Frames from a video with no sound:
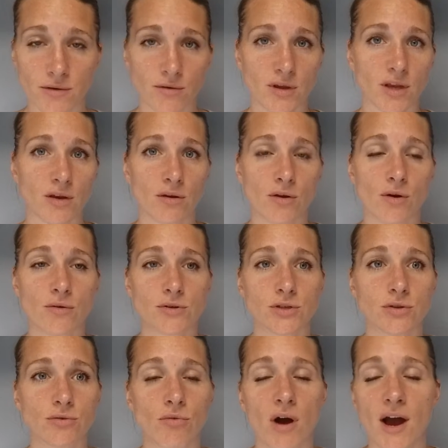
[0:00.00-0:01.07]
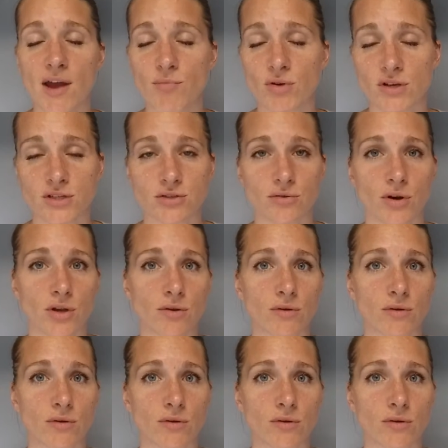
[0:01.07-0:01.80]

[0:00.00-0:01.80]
You can go to iBookstore.